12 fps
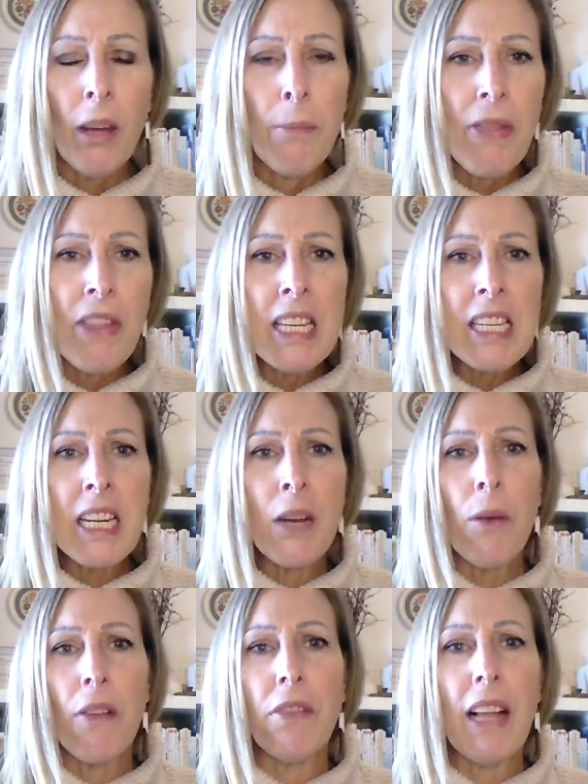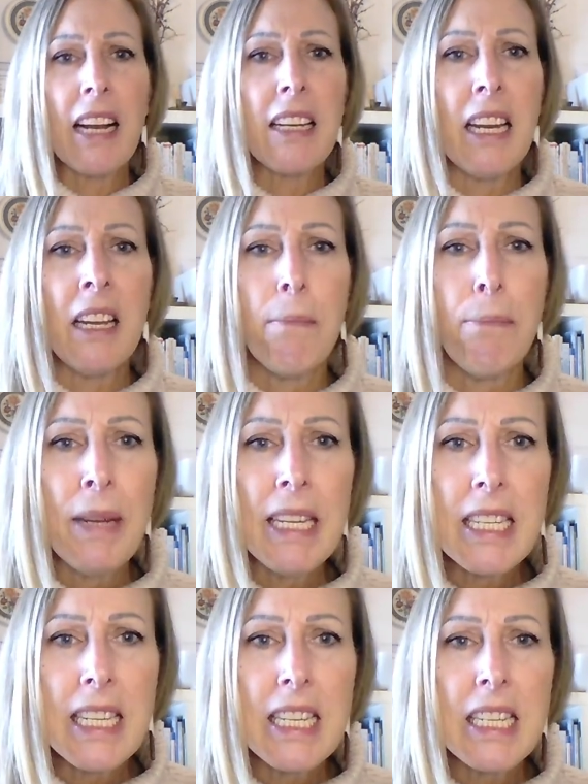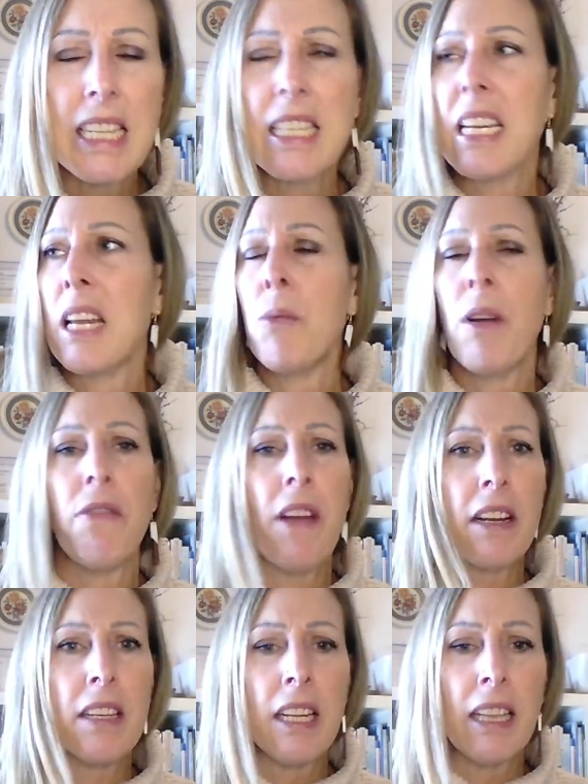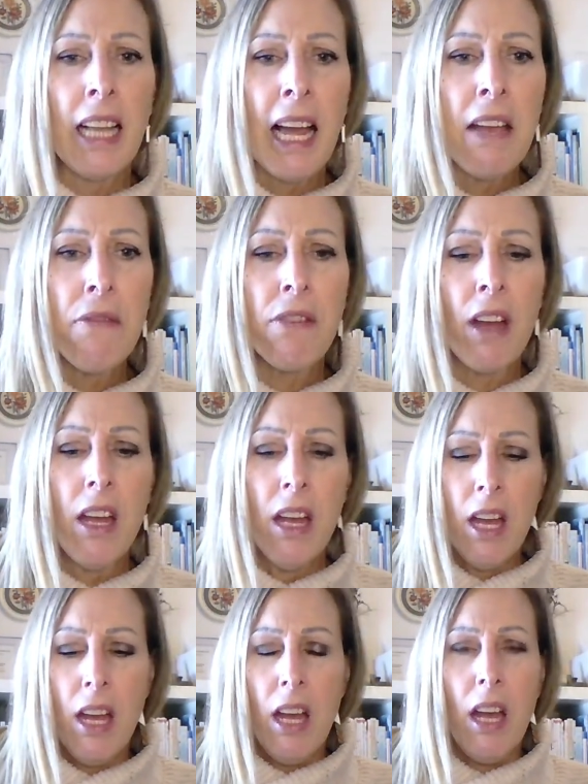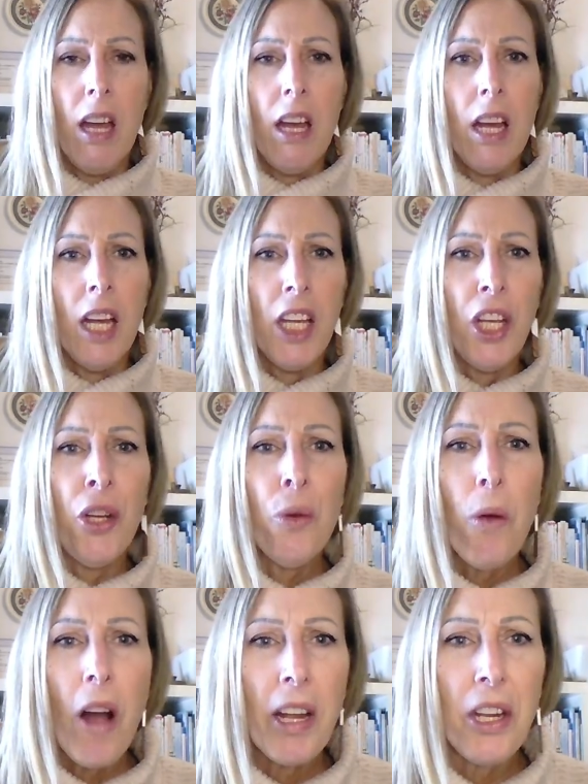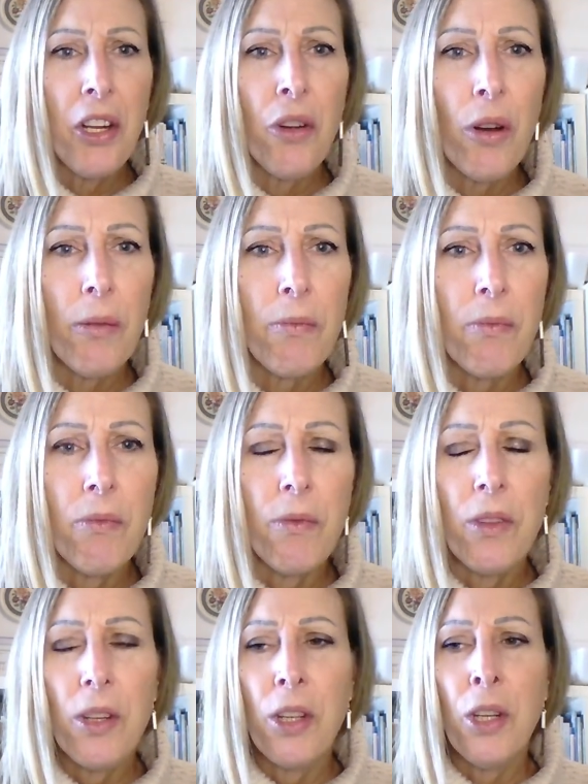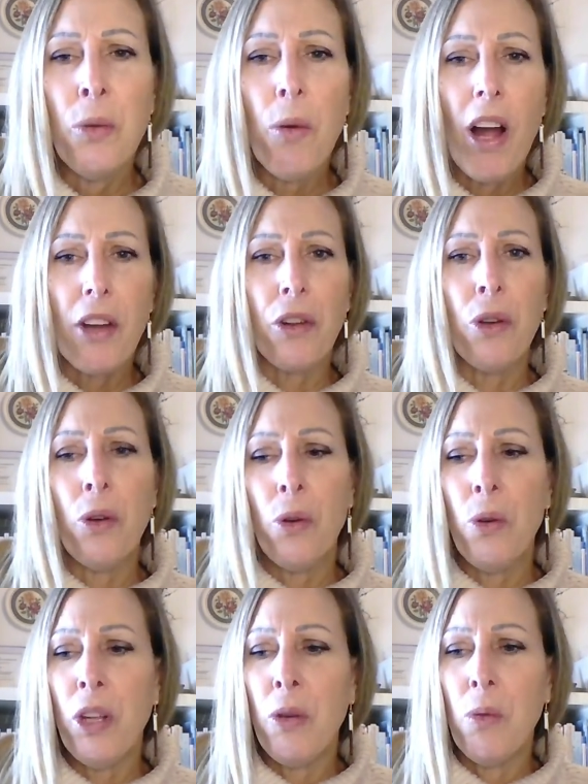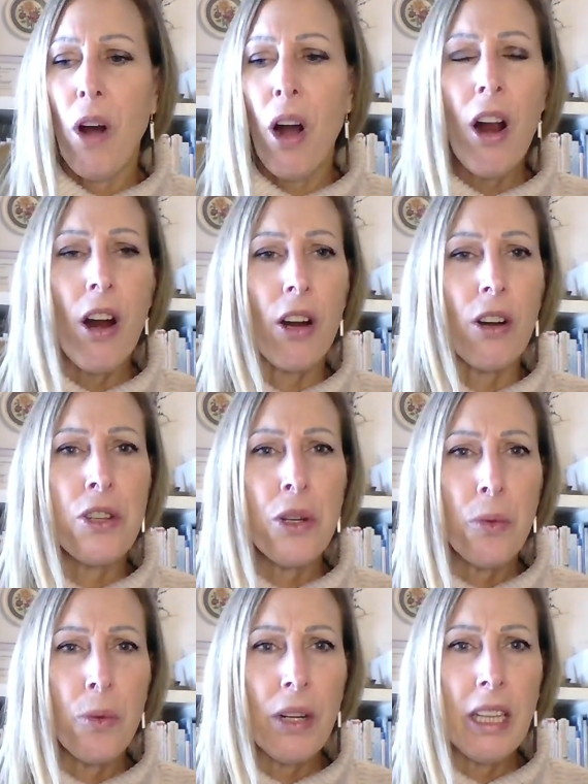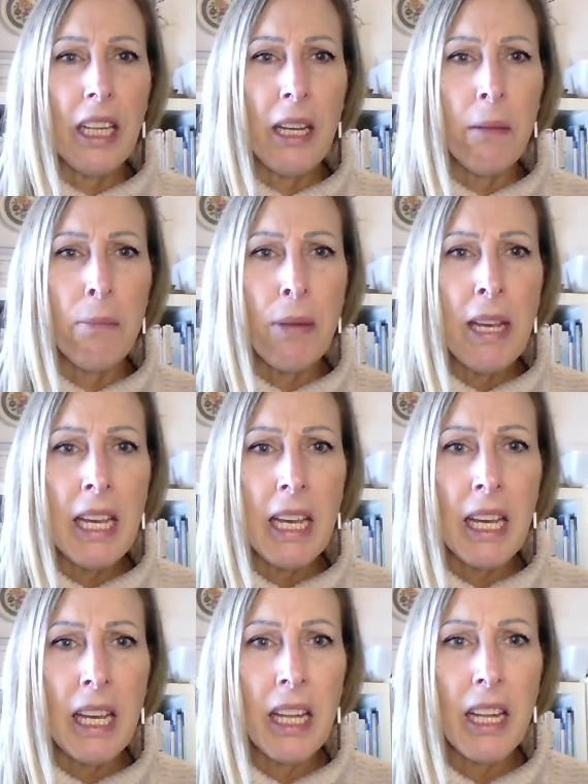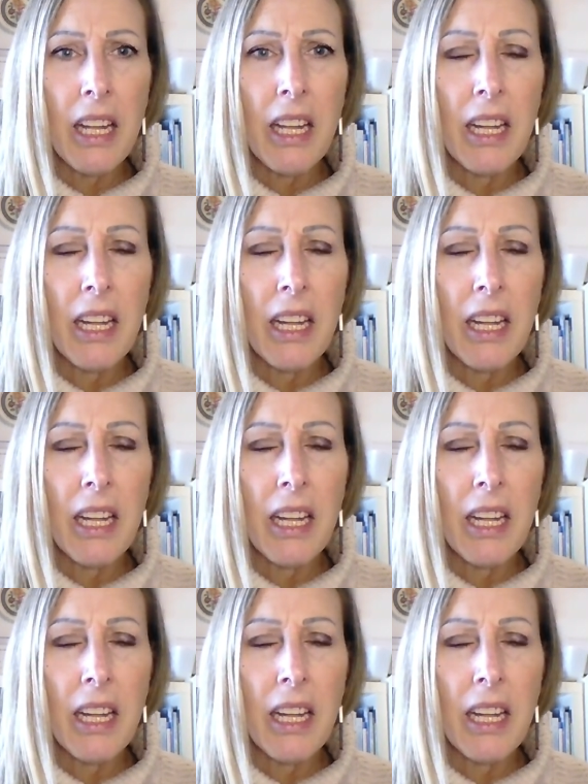But this can reflect in business. This can reflect in life. You want who you are to really be